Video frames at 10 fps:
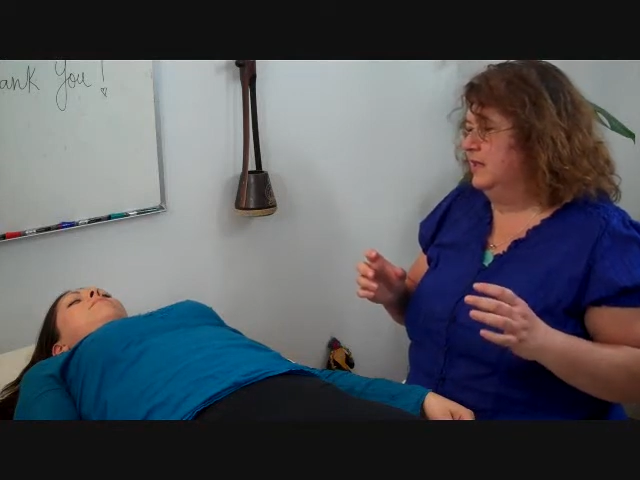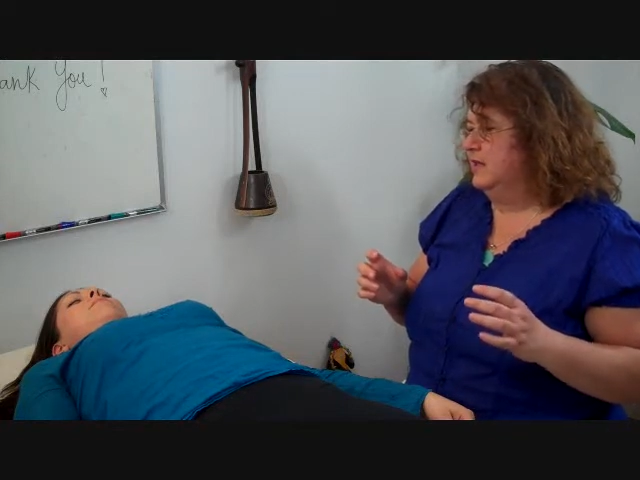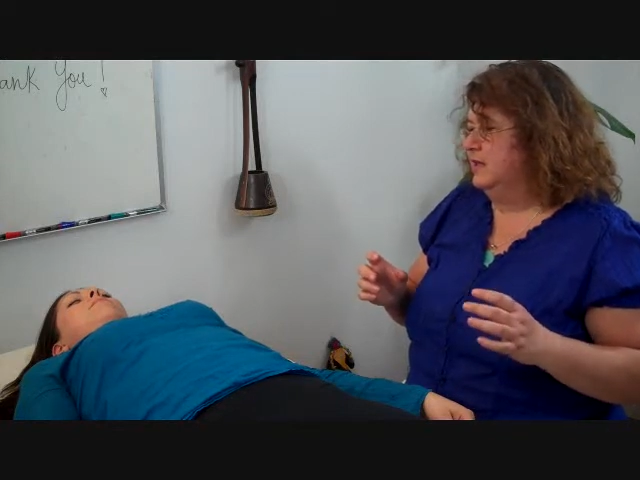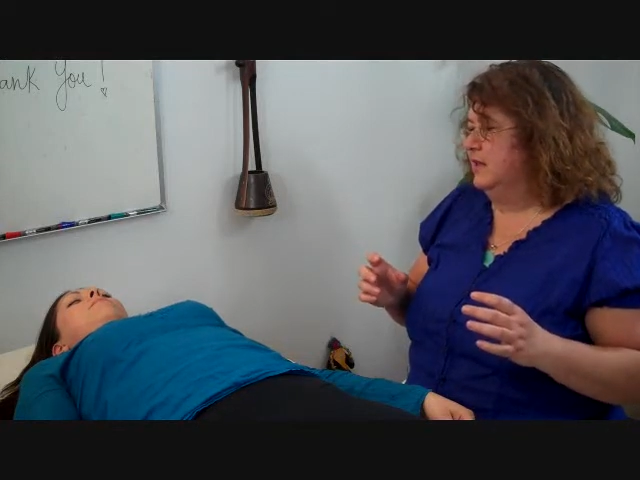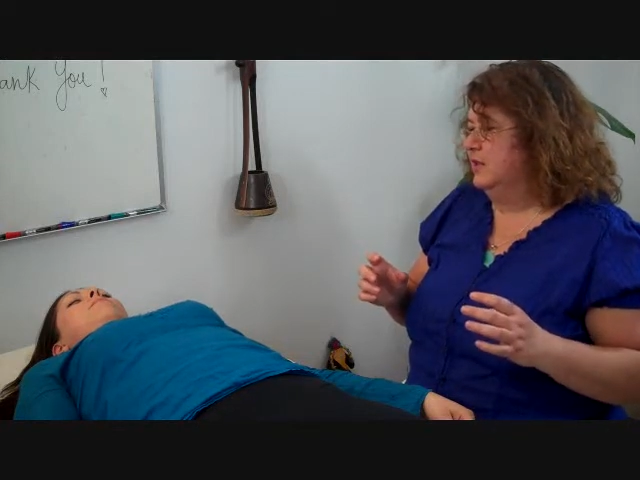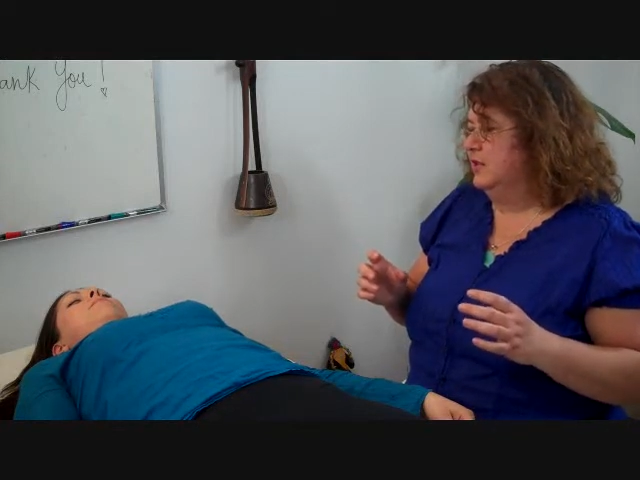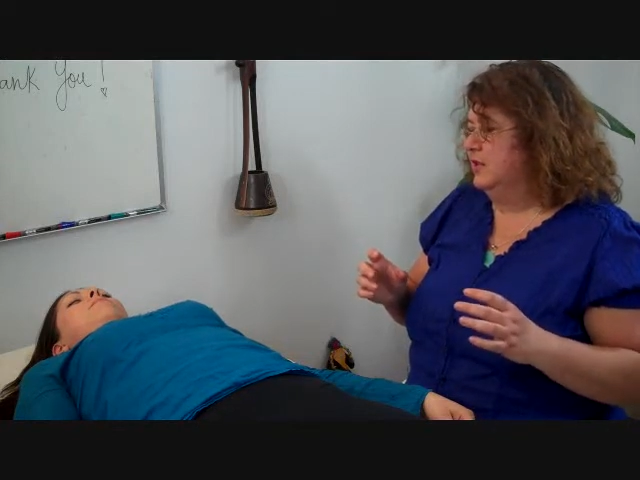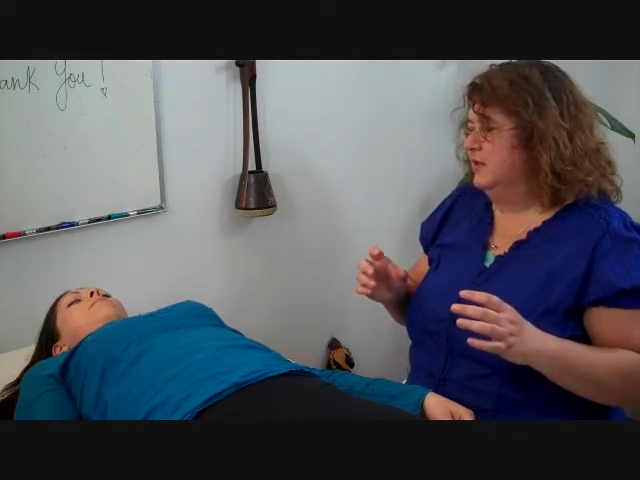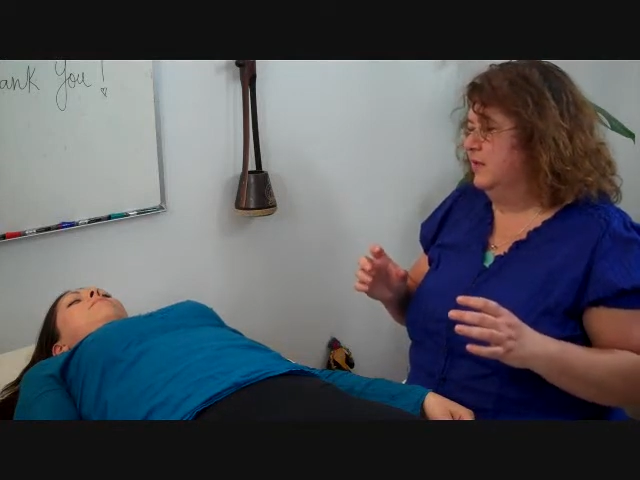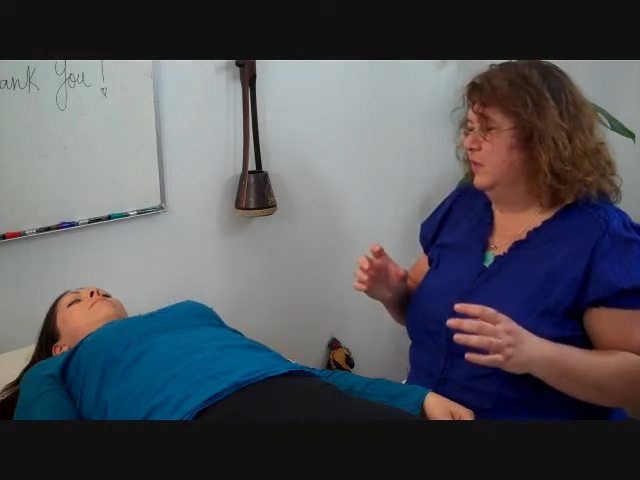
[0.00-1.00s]

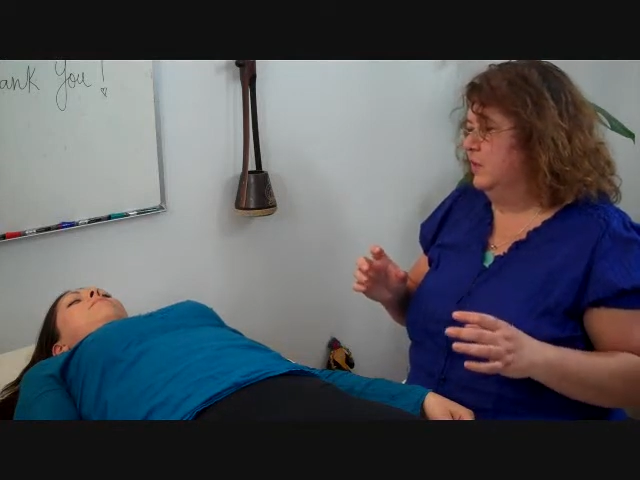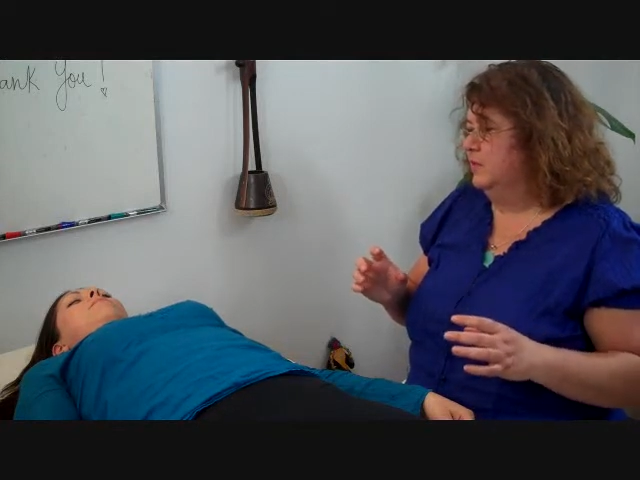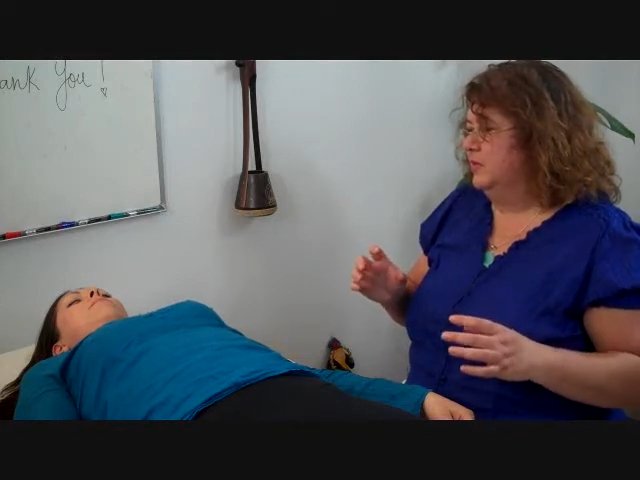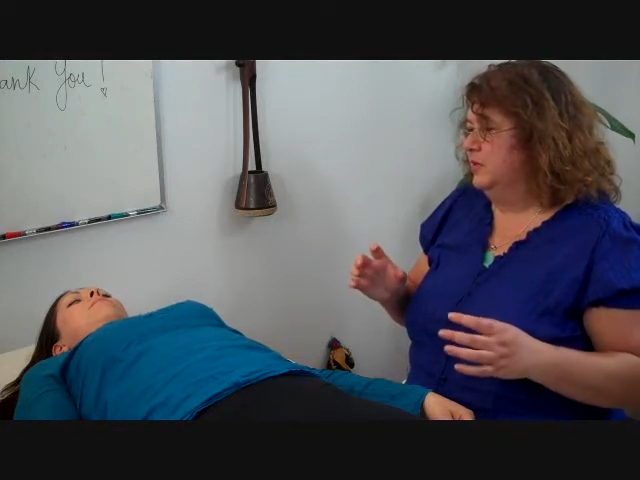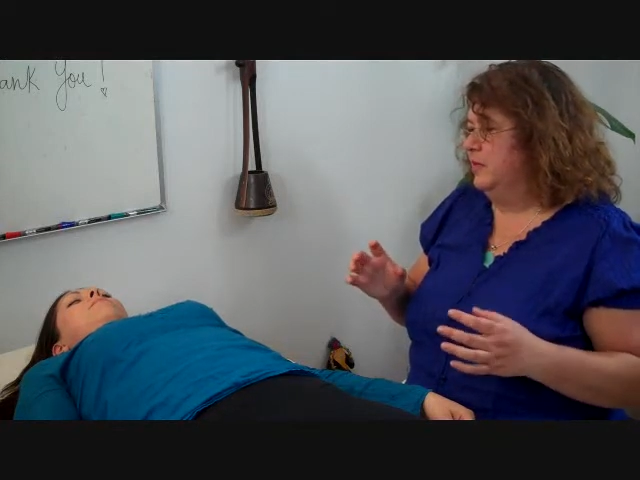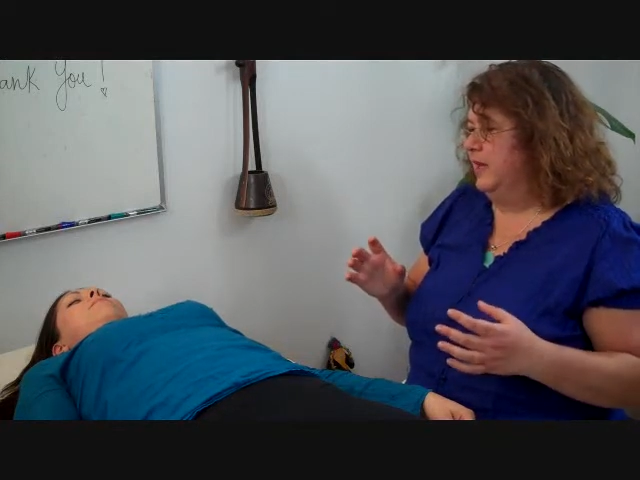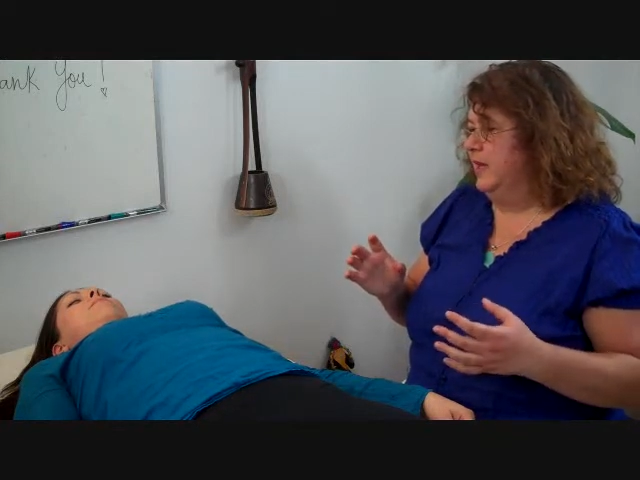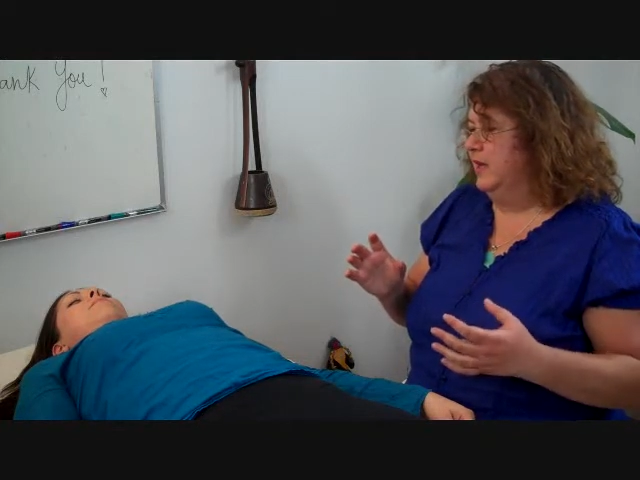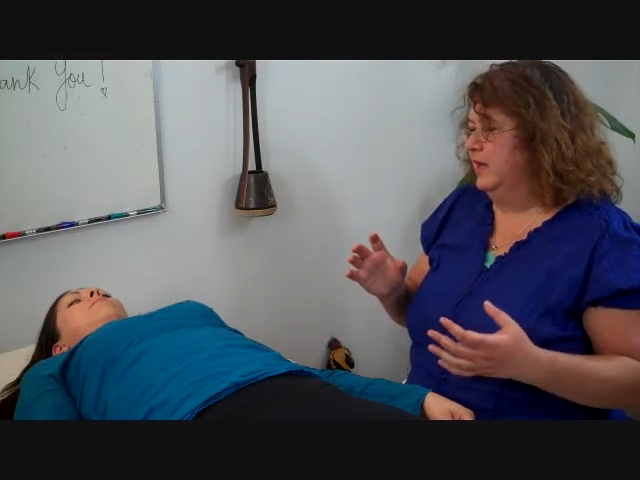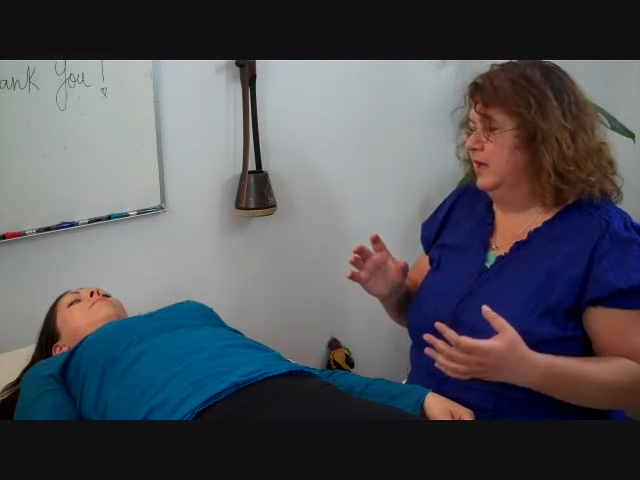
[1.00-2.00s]
sensations formed
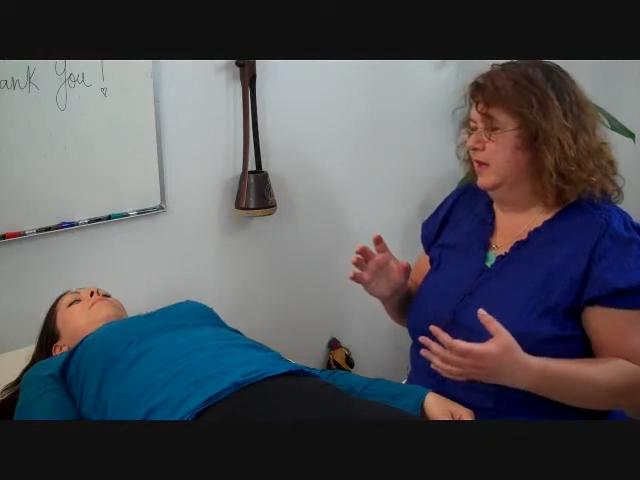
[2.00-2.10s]
by